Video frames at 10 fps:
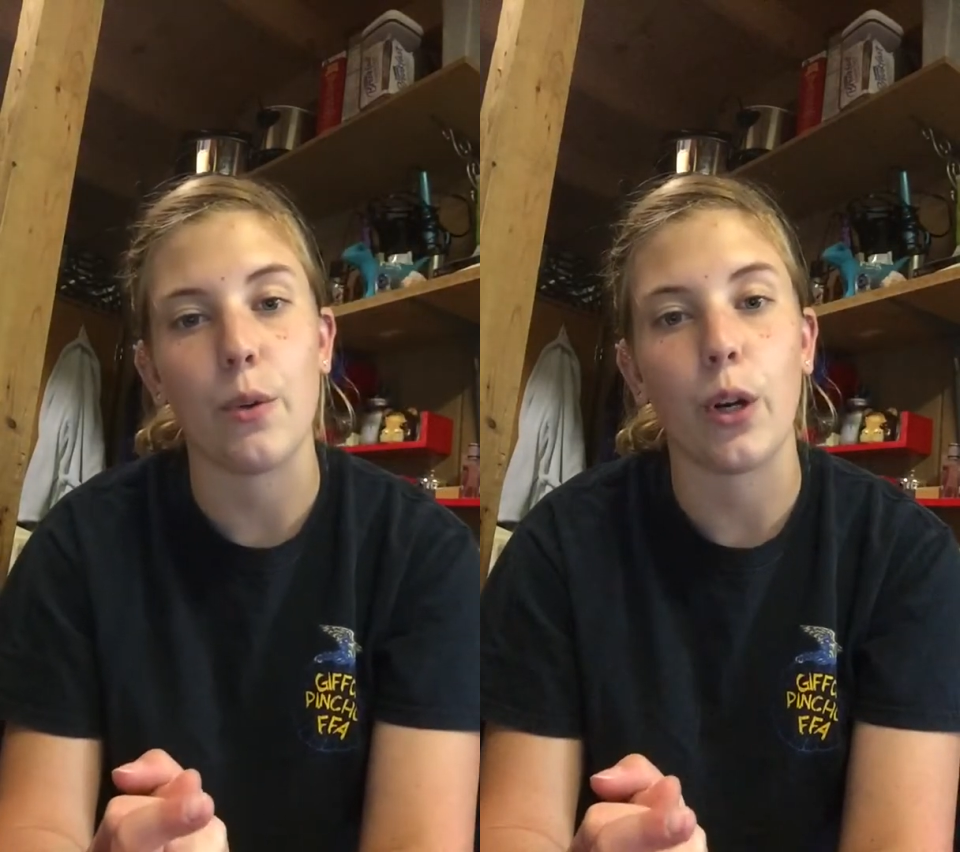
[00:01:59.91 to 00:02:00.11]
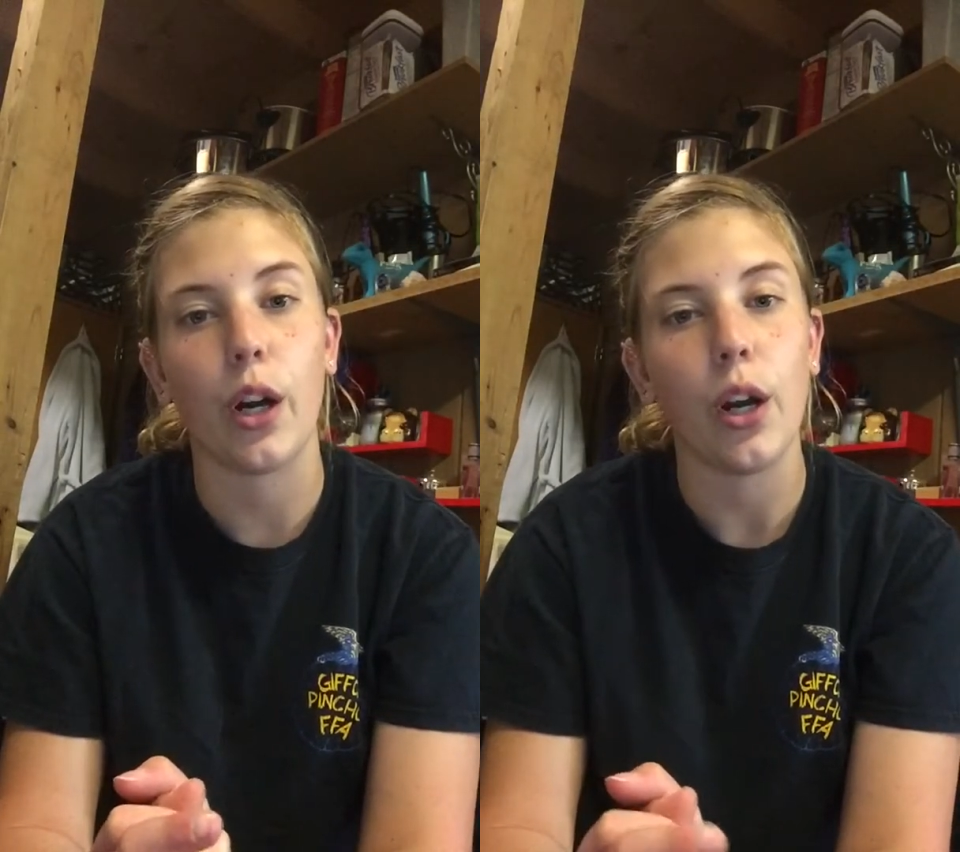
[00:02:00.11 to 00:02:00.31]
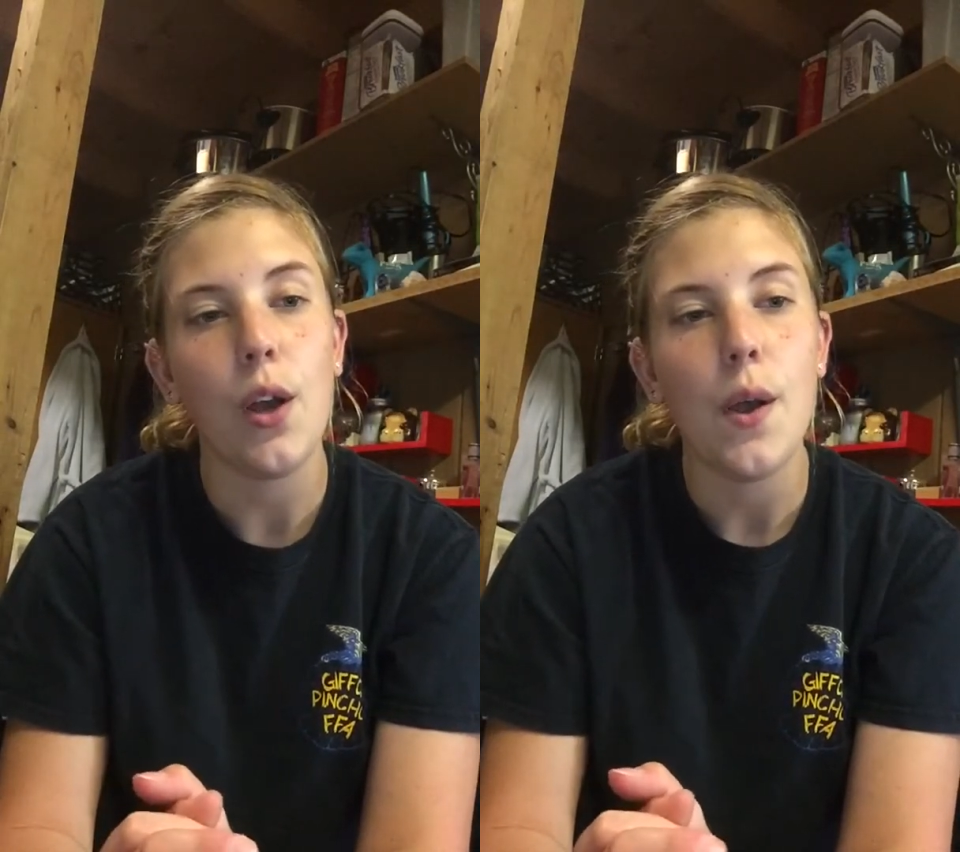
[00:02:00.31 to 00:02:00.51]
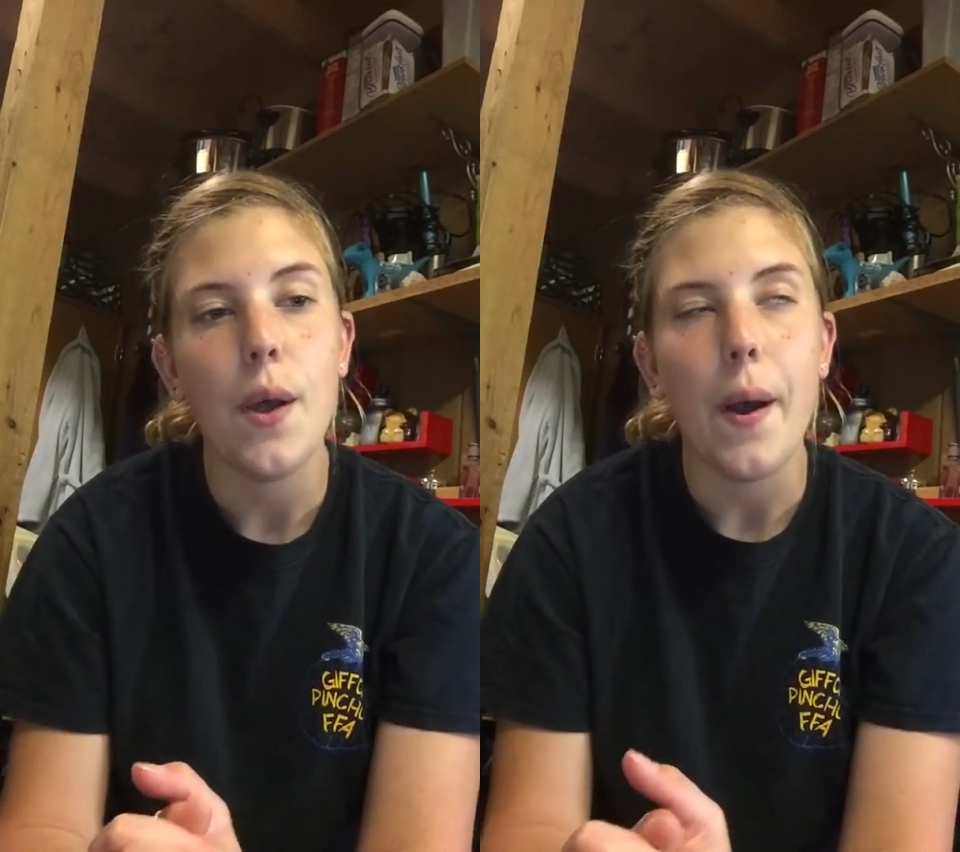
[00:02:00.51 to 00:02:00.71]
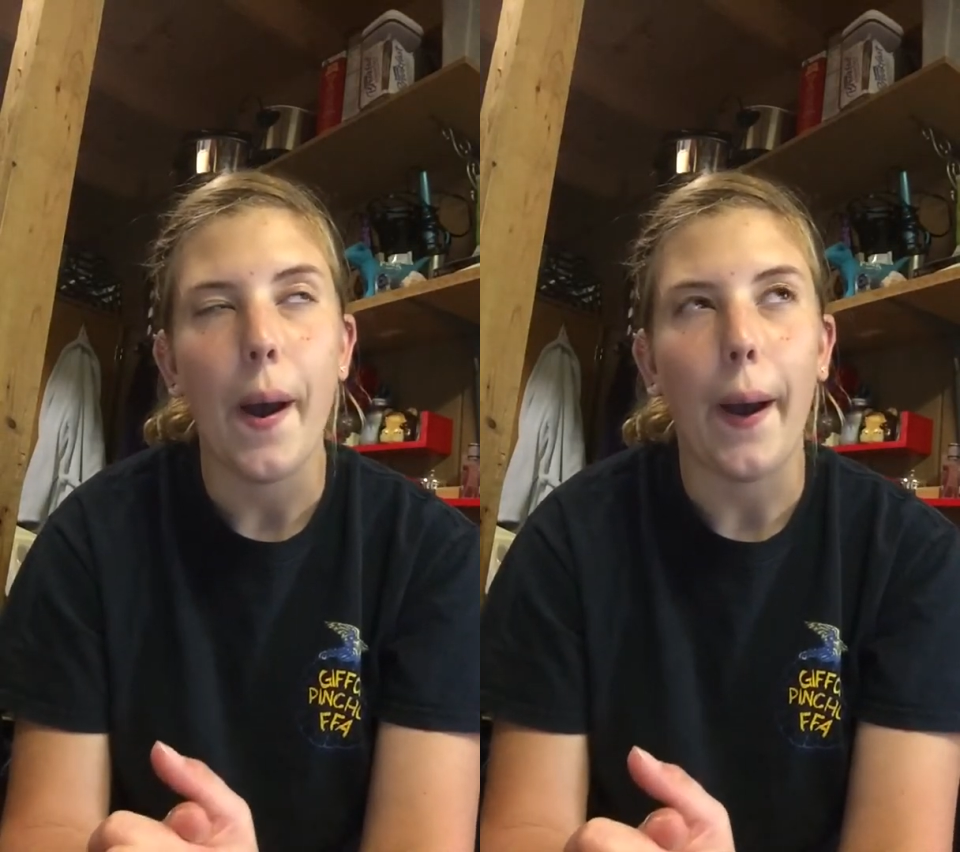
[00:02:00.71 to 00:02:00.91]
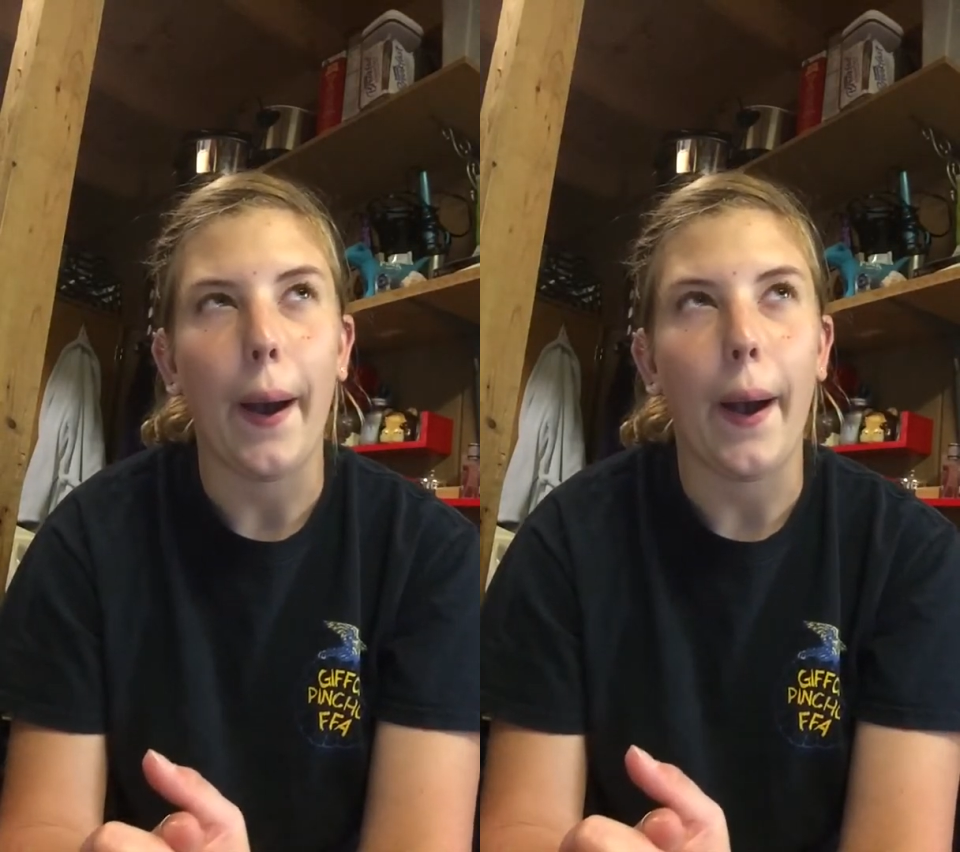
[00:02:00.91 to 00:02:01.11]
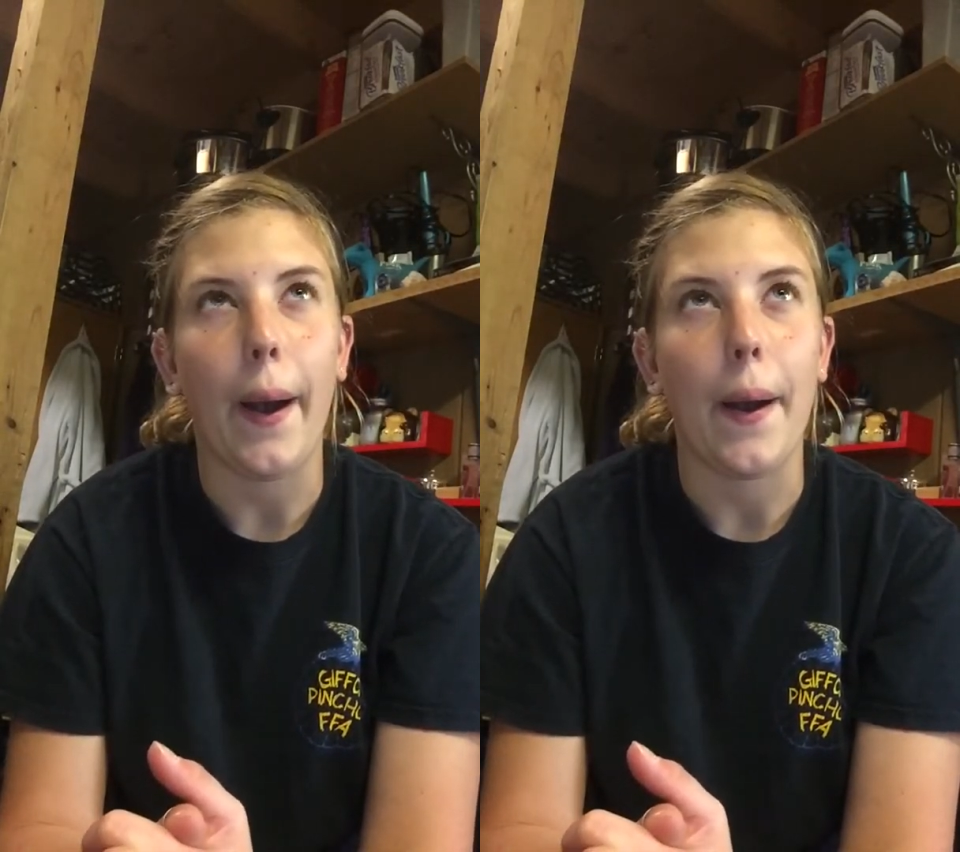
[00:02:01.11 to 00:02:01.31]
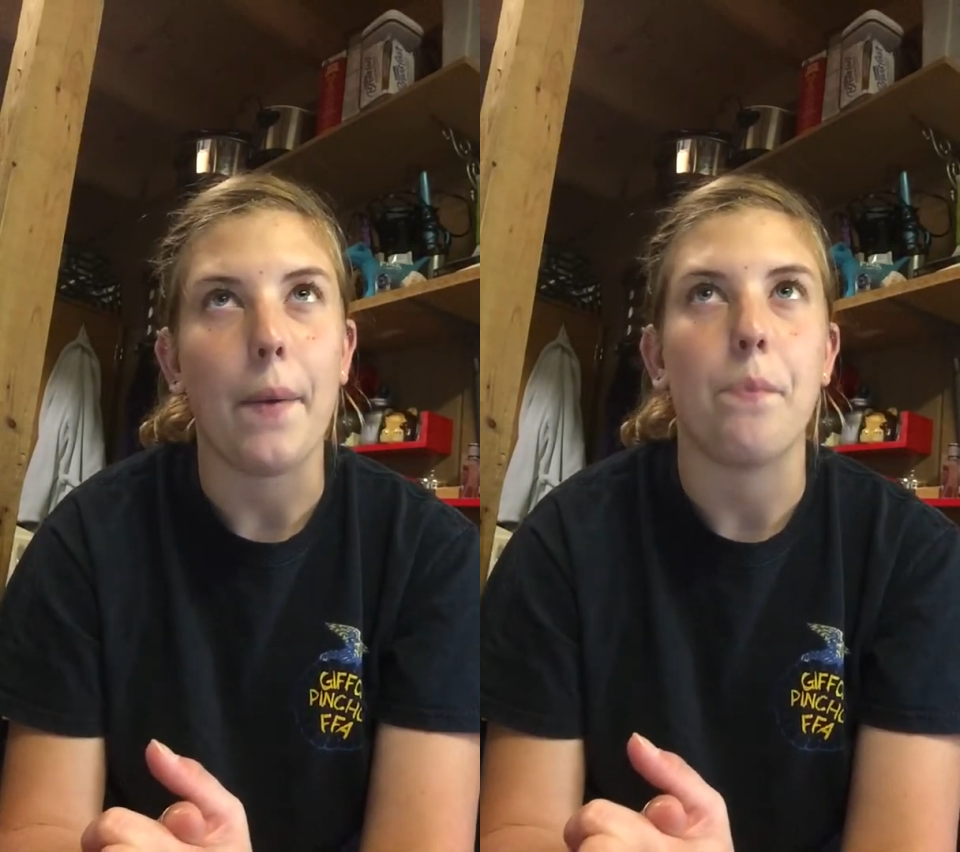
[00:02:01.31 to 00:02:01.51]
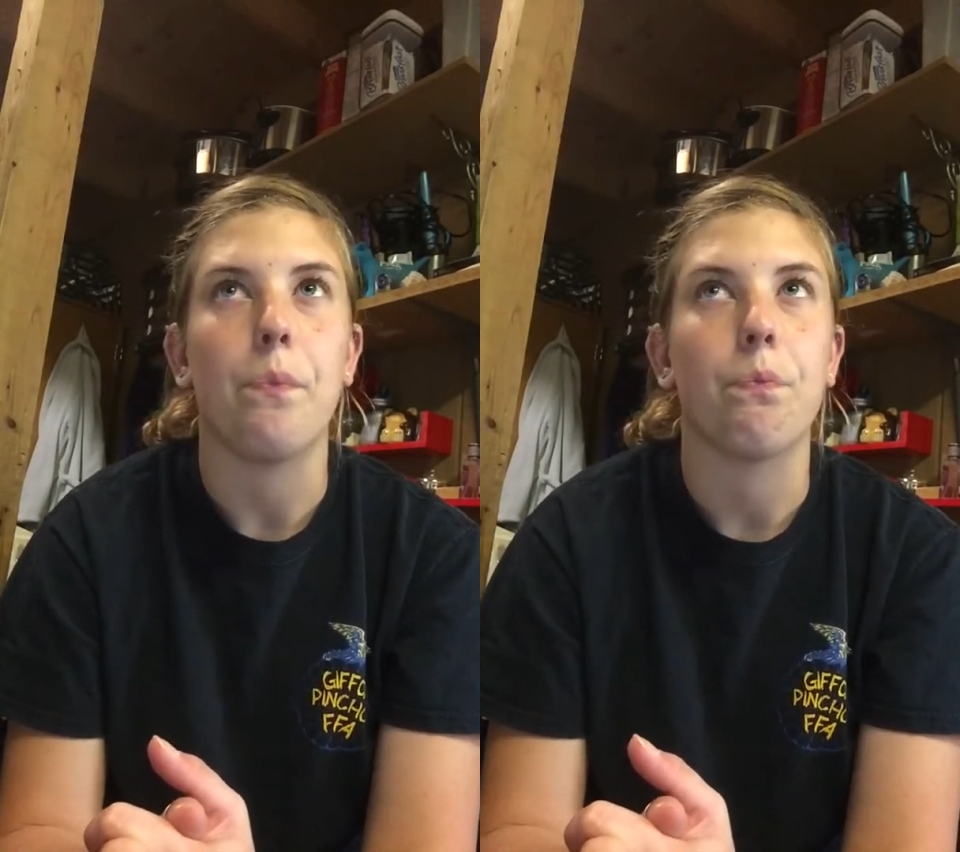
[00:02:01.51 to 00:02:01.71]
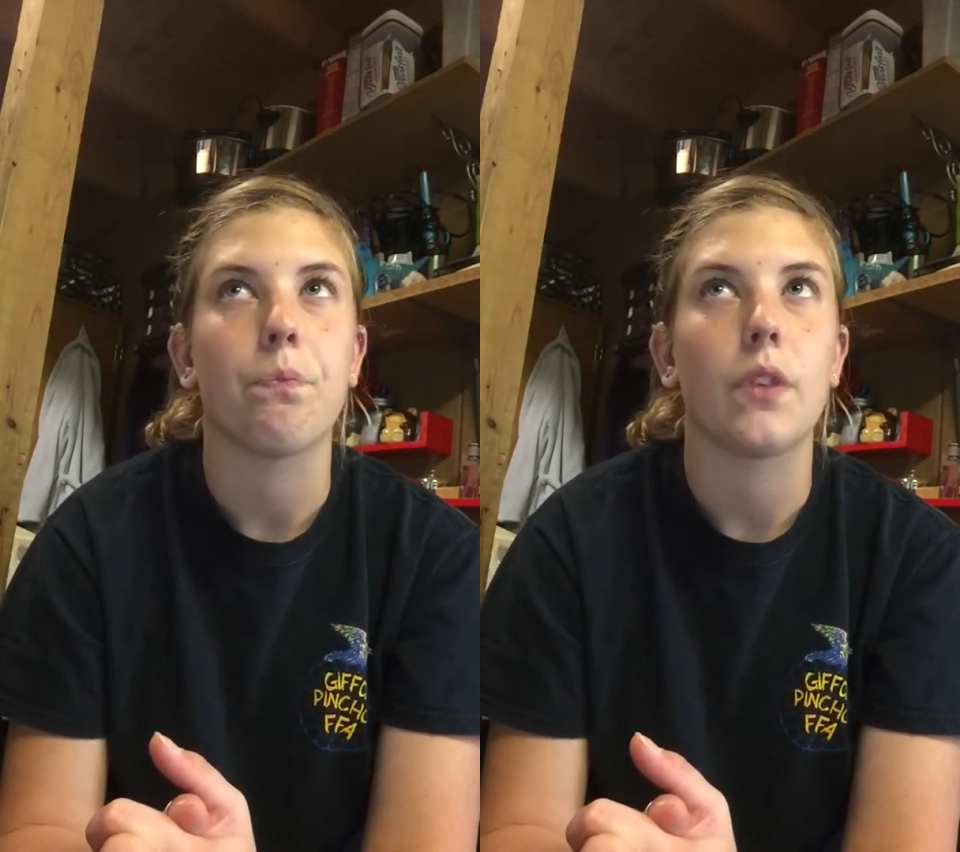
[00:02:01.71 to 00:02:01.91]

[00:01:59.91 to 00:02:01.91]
were a